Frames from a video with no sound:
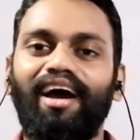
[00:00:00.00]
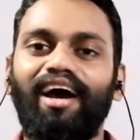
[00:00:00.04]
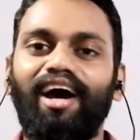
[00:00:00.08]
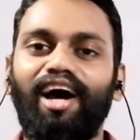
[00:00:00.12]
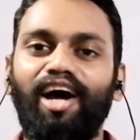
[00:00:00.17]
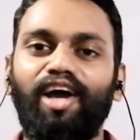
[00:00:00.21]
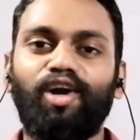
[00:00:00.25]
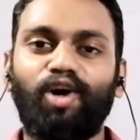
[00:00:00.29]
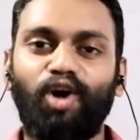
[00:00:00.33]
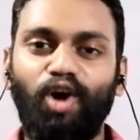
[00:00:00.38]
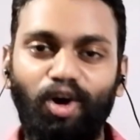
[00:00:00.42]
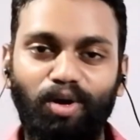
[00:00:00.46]

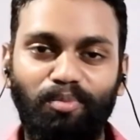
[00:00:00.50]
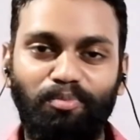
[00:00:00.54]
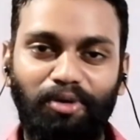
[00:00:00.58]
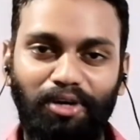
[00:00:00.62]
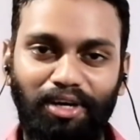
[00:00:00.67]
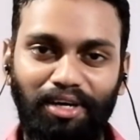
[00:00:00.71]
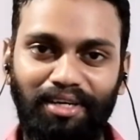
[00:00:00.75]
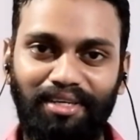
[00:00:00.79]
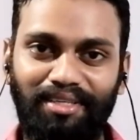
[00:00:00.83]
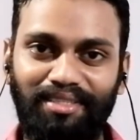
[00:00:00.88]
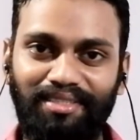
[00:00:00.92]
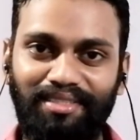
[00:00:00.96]
I hope
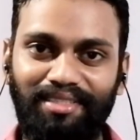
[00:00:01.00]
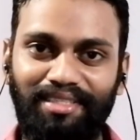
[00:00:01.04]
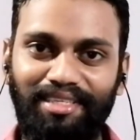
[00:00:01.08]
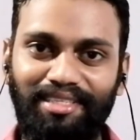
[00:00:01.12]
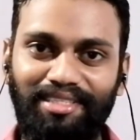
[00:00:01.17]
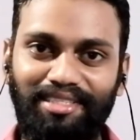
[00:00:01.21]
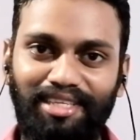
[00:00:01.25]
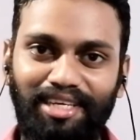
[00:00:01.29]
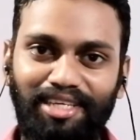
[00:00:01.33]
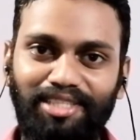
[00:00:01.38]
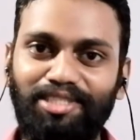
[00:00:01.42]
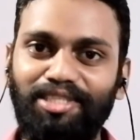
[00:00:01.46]
this
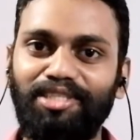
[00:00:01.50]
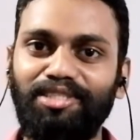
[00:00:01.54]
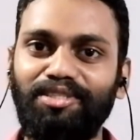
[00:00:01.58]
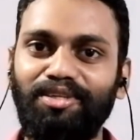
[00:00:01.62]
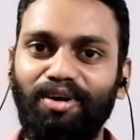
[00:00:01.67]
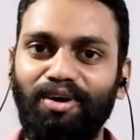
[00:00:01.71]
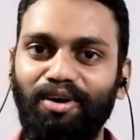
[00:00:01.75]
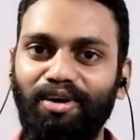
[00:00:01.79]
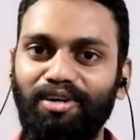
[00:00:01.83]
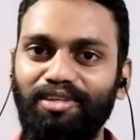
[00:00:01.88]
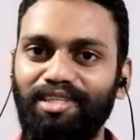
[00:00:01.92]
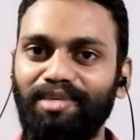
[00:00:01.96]

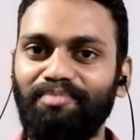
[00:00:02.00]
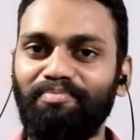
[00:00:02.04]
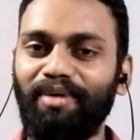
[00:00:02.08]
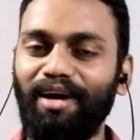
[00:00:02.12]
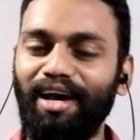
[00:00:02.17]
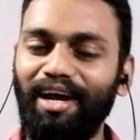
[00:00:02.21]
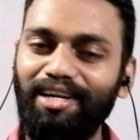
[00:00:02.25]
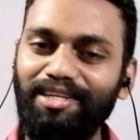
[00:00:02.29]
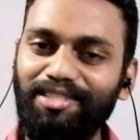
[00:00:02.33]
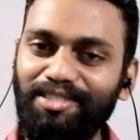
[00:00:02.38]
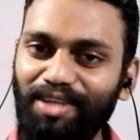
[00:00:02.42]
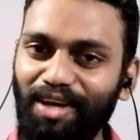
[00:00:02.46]
session on the
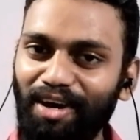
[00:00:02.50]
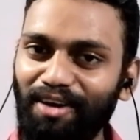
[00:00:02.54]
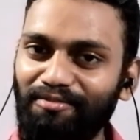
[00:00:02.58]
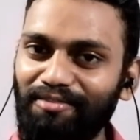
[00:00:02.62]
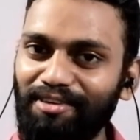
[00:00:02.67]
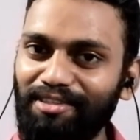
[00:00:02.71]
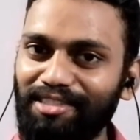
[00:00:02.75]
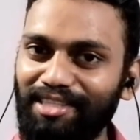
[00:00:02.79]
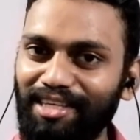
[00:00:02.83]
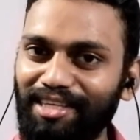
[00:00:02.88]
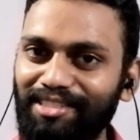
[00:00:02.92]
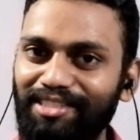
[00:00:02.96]
parts of
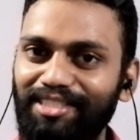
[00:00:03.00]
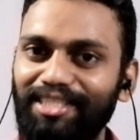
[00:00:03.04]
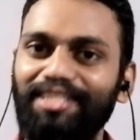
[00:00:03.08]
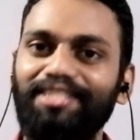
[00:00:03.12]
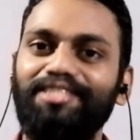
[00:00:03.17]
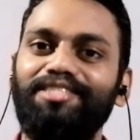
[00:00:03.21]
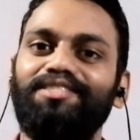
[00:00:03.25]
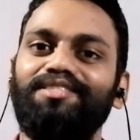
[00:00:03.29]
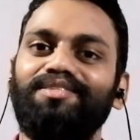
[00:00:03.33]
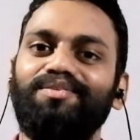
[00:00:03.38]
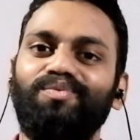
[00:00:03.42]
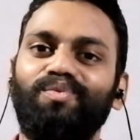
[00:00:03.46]
a
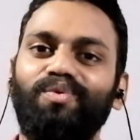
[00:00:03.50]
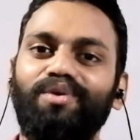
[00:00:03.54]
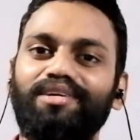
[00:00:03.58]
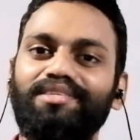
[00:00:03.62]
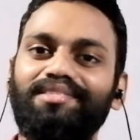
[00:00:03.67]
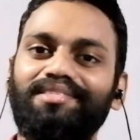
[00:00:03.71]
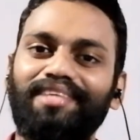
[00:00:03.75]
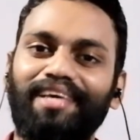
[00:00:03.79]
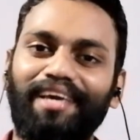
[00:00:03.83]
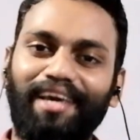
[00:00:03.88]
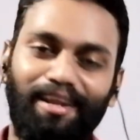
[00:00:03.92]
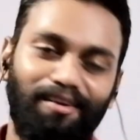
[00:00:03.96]
sentence
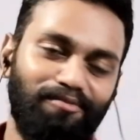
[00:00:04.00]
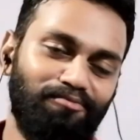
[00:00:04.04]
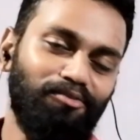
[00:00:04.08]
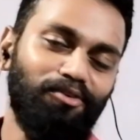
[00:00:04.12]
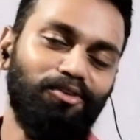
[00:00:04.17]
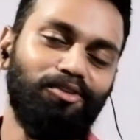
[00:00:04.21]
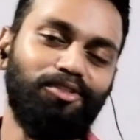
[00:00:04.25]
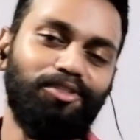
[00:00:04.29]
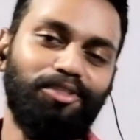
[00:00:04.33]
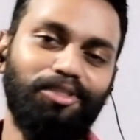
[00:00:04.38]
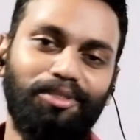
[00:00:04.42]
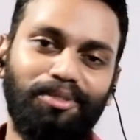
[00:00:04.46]
was helpful
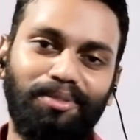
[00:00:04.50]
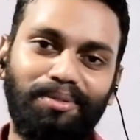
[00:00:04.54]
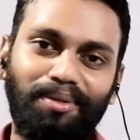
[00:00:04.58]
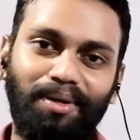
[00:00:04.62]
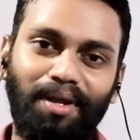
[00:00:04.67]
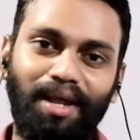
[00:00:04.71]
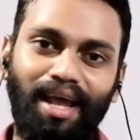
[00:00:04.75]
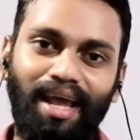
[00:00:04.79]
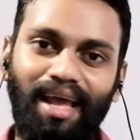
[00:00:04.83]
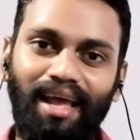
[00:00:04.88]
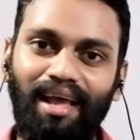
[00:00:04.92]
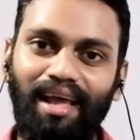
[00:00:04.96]
to
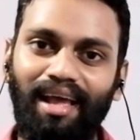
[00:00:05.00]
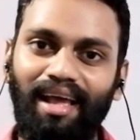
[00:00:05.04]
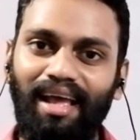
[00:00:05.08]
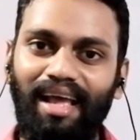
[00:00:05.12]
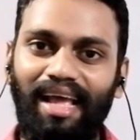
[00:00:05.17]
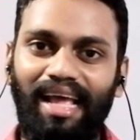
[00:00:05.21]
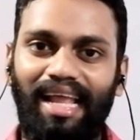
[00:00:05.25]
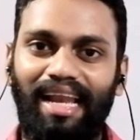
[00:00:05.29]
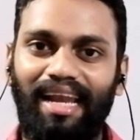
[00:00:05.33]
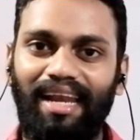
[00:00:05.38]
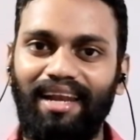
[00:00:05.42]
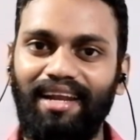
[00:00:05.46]
you.
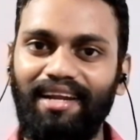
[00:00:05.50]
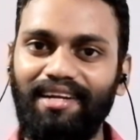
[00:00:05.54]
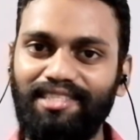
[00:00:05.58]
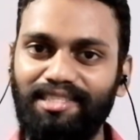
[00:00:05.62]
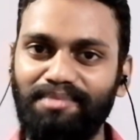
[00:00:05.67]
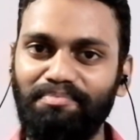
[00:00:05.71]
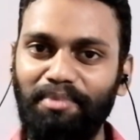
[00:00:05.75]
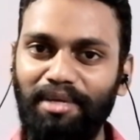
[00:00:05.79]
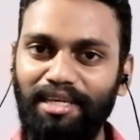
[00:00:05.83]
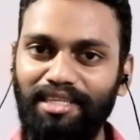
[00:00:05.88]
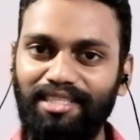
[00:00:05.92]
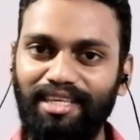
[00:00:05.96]

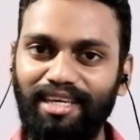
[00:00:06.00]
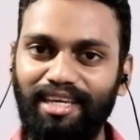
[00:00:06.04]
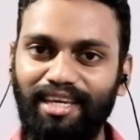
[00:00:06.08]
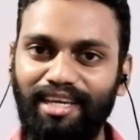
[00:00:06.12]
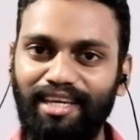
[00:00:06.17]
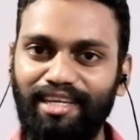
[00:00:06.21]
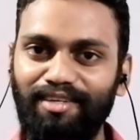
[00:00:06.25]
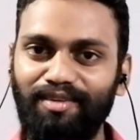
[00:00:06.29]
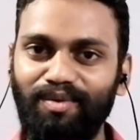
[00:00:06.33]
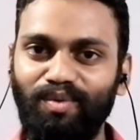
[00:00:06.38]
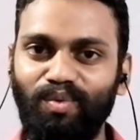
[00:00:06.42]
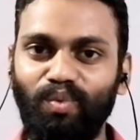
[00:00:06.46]
Let's meet
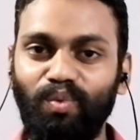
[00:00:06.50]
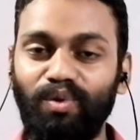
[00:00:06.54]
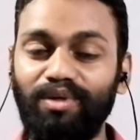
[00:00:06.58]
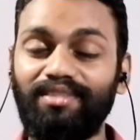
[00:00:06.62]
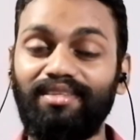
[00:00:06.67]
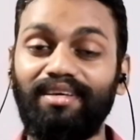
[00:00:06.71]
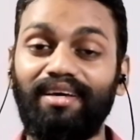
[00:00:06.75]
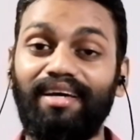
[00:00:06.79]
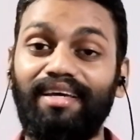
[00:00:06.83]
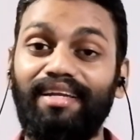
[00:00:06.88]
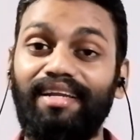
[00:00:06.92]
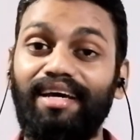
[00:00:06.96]
again
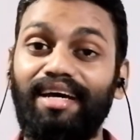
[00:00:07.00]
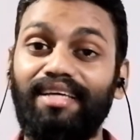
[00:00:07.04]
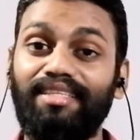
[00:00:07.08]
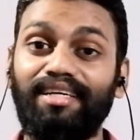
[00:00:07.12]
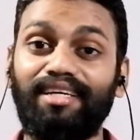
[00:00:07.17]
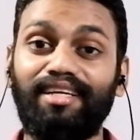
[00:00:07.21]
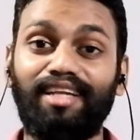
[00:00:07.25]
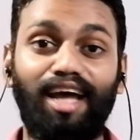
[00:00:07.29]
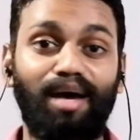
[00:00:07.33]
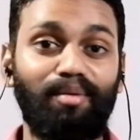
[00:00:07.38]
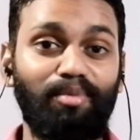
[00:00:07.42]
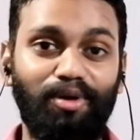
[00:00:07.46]
with another
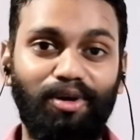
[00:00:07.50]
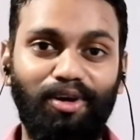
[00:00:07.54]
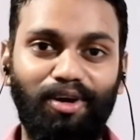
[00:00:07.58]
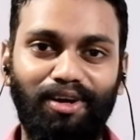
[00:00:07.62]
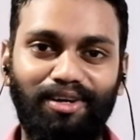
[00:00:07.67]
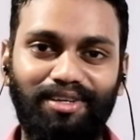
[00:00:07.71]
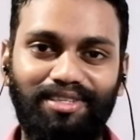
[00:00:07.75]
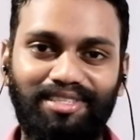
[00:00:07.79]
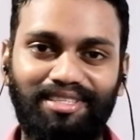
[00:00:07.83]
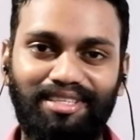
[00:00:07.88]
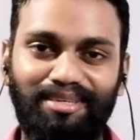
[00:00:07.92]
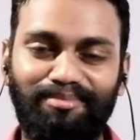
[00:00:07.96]
grammar
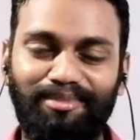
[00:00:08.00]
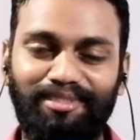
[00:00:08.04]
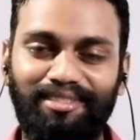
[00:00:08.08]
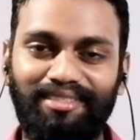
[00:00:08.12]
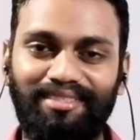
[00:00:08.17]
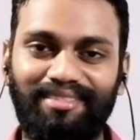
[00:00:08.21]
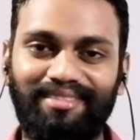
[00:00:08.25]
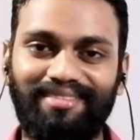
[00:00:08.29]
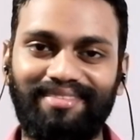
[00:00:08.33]
concept.